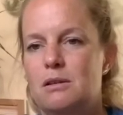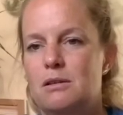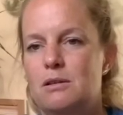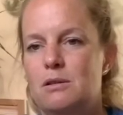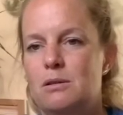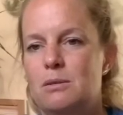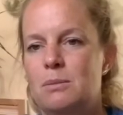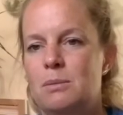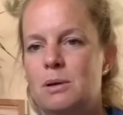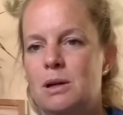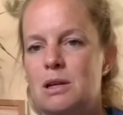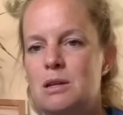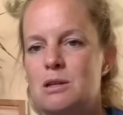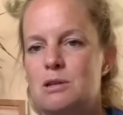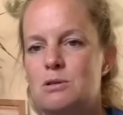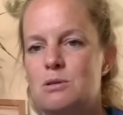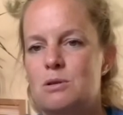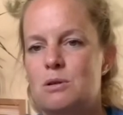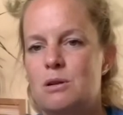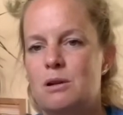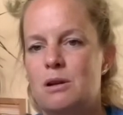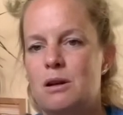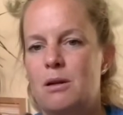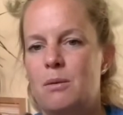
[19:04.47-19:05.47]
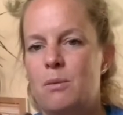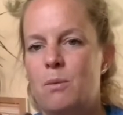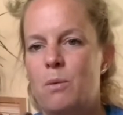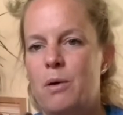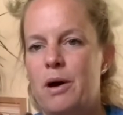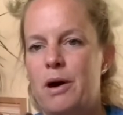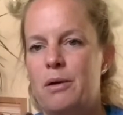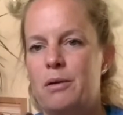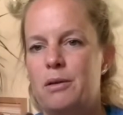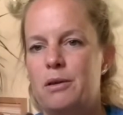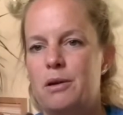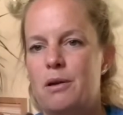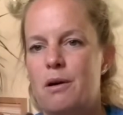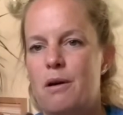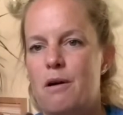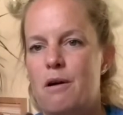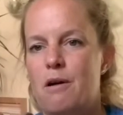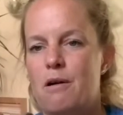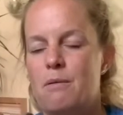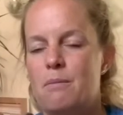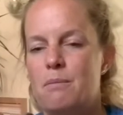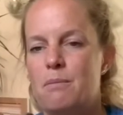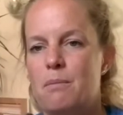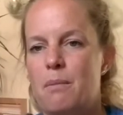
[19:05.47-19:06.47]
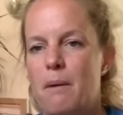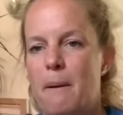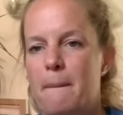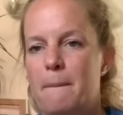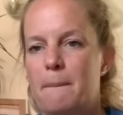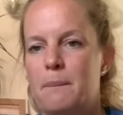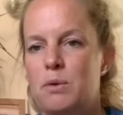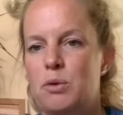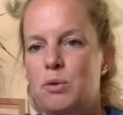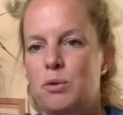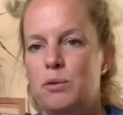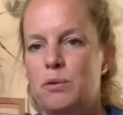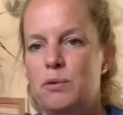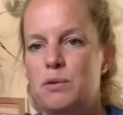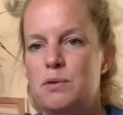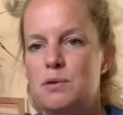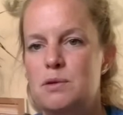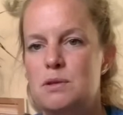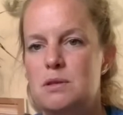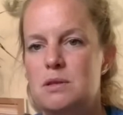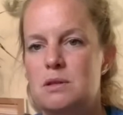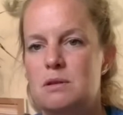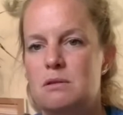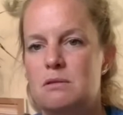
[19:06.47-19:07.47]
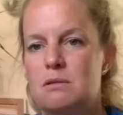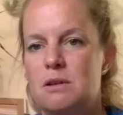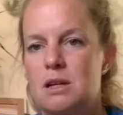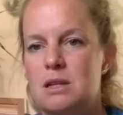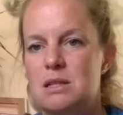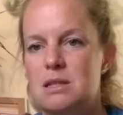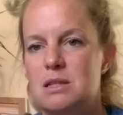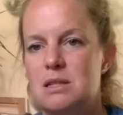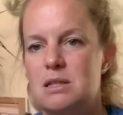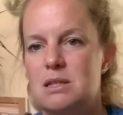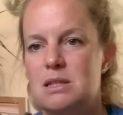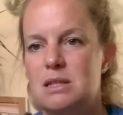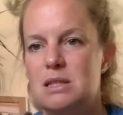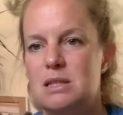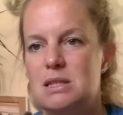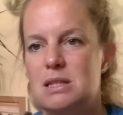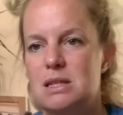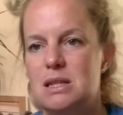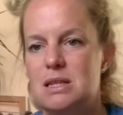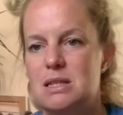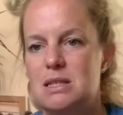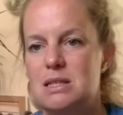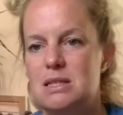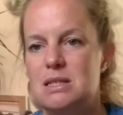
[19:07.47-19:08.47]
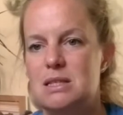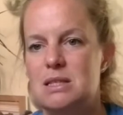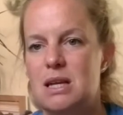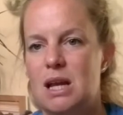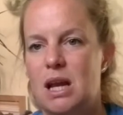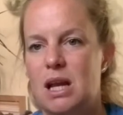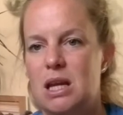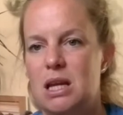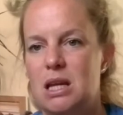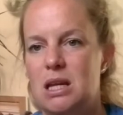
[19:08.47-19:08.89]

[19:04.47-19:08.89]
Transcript: to make sure that while the arm moves, the rest stays steady.